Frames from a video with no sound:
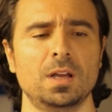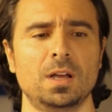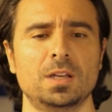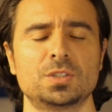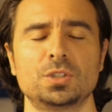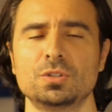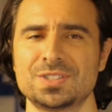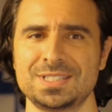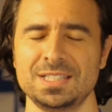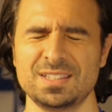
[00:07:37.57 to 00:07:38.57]
Uh, so you'll
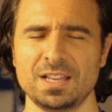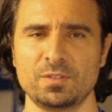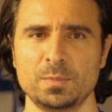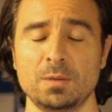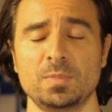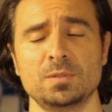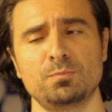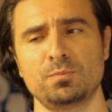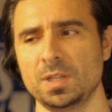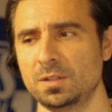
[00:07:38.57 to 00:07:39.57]
see that from him. He'll
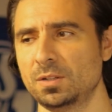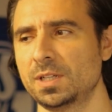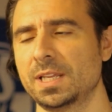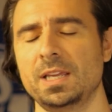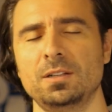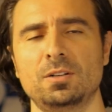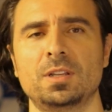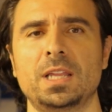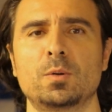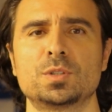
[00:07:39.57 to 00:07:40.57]
he'll learn the he'll learn
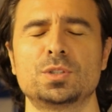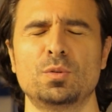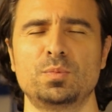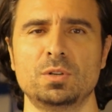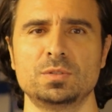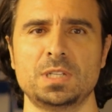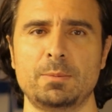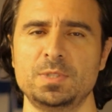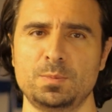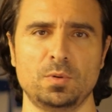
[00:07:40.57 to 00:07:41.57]
the language in no no
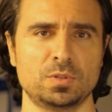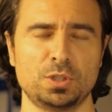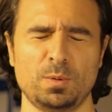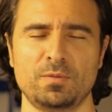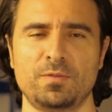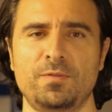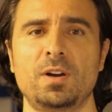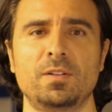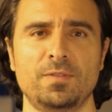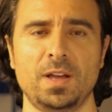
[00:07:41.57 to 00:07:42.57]
time. He spoke German
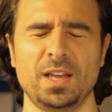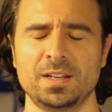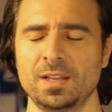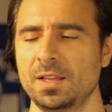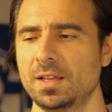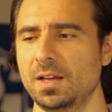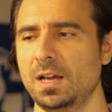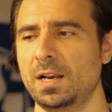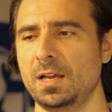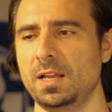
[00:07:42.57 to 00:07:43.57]
very fine,
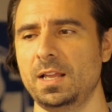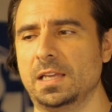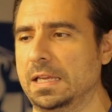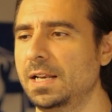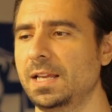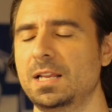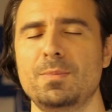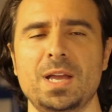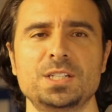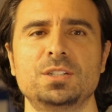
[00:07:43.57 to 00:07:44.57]
uh, and I and I and I can
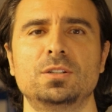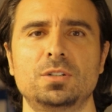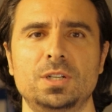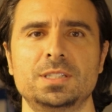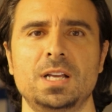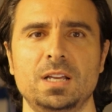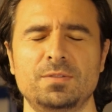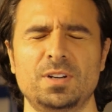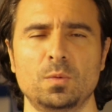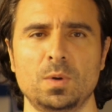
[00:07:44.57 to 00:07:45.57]
imagine he'll learn Italian
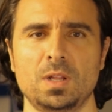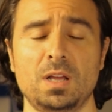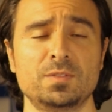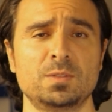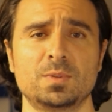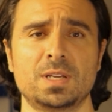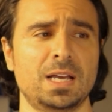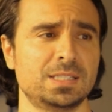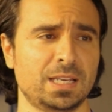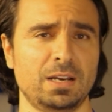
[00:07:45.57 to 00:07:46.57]
very well. Obviously, with
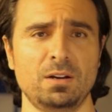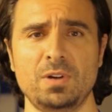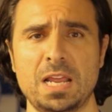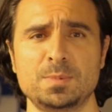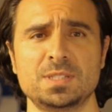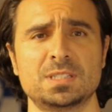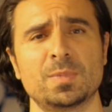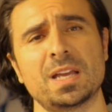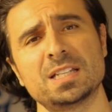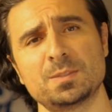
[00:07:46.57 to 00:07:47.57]
guys like Aaron Ramsey, some
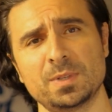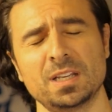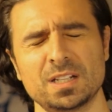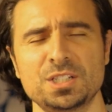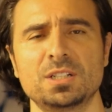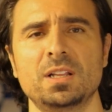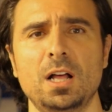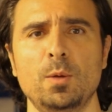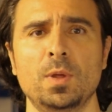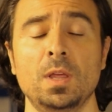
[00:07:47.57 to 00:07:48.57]
of the guys speak English. It'll
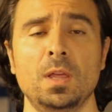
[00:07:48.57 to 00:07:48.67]
help,